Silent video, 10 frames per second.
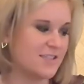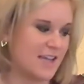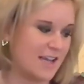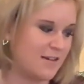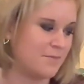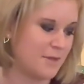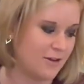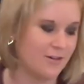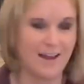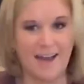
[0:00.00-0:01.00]
and
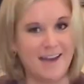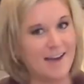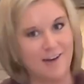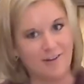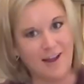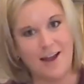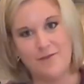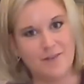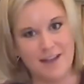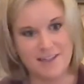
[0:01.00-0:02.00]
Miller Lite in your life.
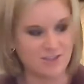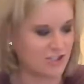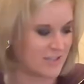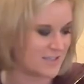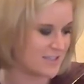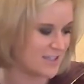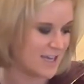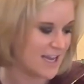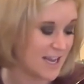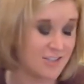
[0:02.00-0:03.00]
It's just
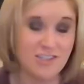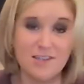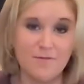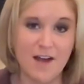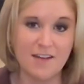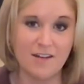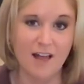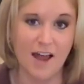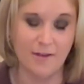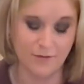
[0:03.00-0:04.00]
a fact of
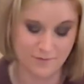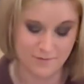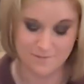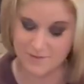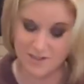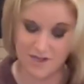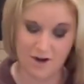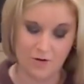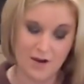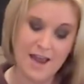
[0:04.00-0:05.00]
life. So